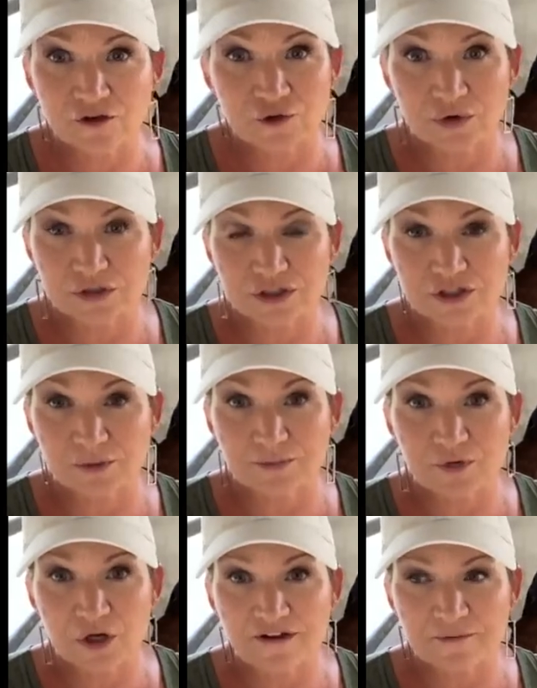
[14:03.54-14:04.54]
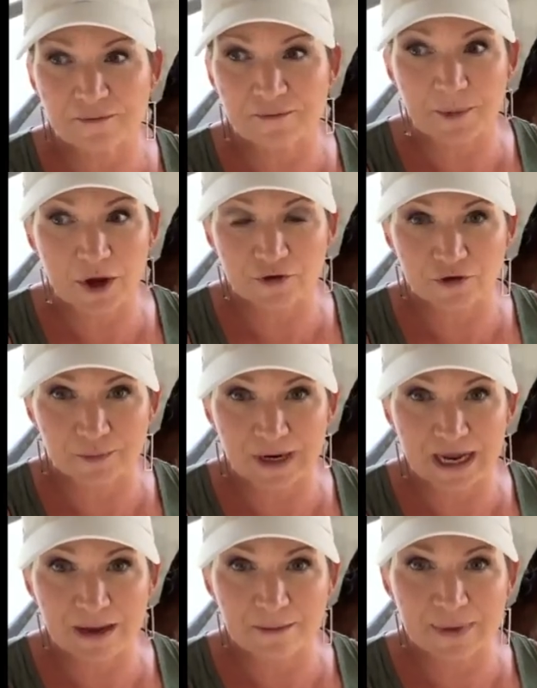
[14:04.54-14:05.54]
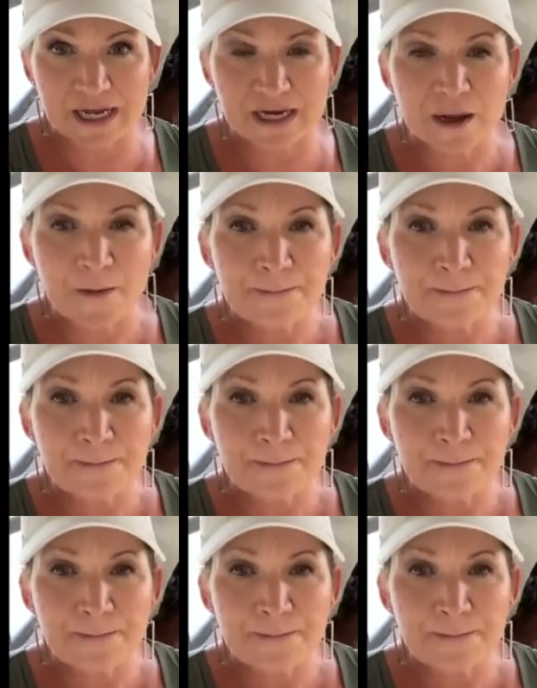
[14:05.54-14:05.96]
horses are not bothered by it, but